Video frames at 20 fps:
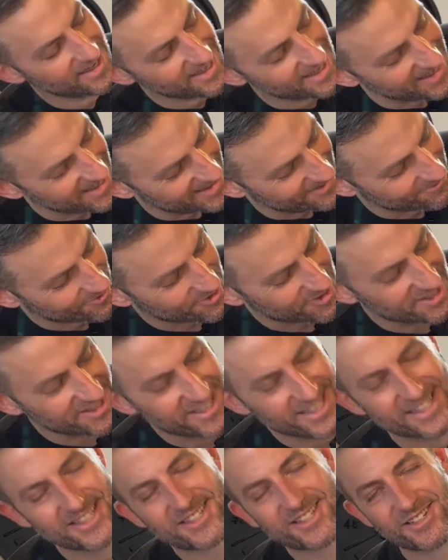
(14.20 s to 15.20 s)
and we'll get
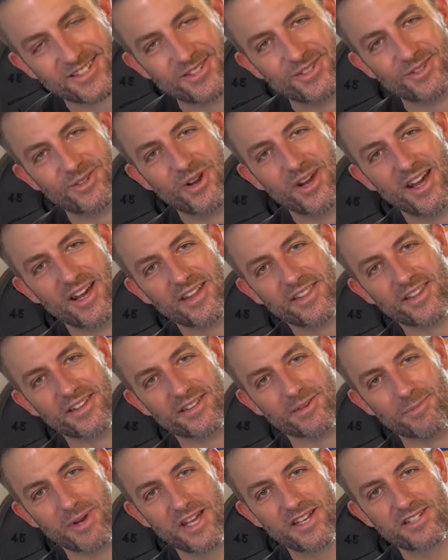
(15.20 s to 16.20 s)
into the
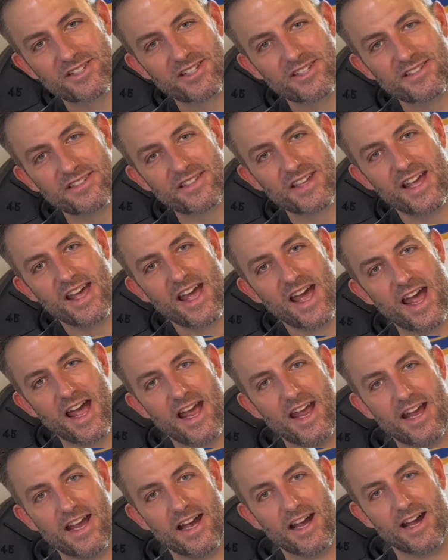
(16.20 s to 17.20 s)
dimensions
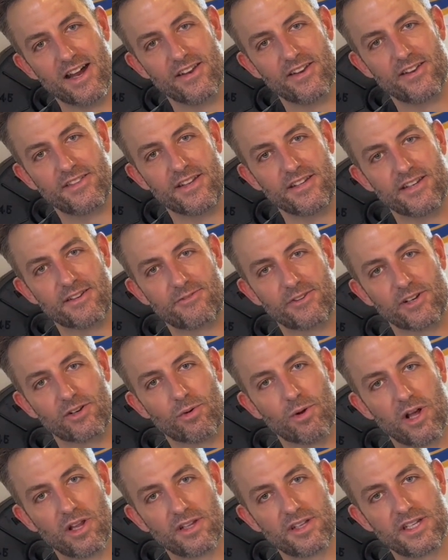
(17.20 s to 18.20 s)
and the different
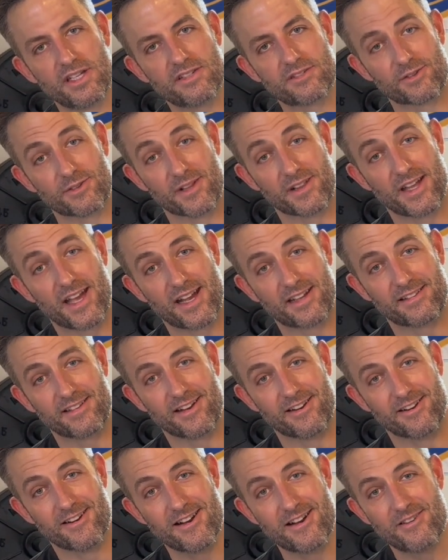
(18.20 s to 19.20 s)
qualities or the lack
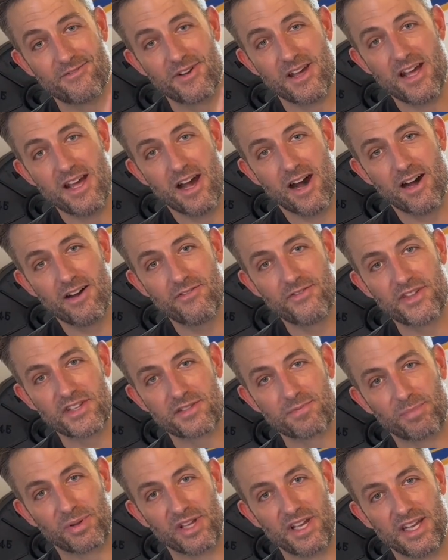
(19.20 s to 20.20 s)
thereof of this
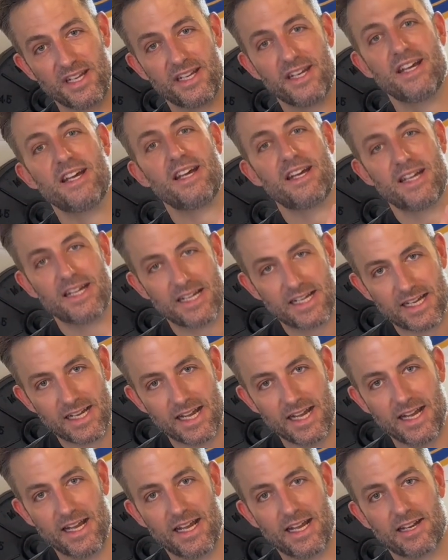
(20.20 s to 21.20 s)
plate,
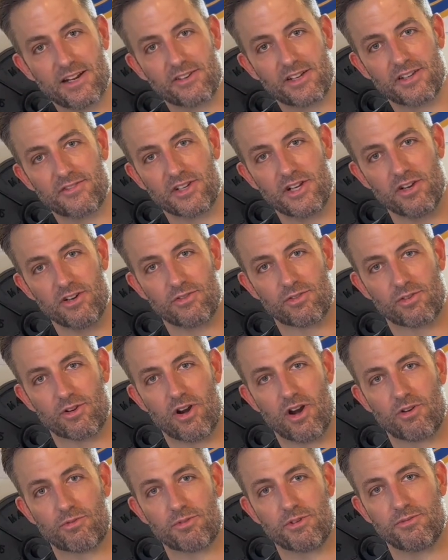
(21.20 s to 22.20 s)
and I'll give an
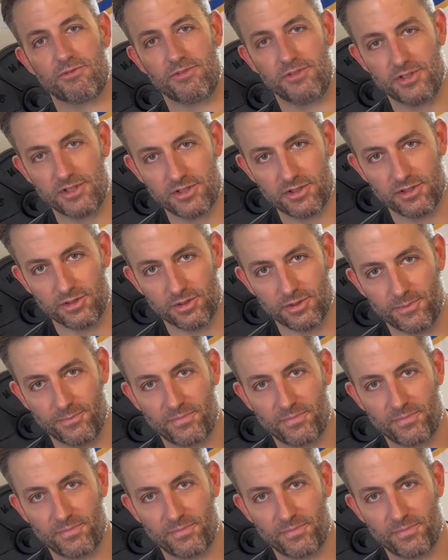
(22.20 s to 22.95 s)
overall review.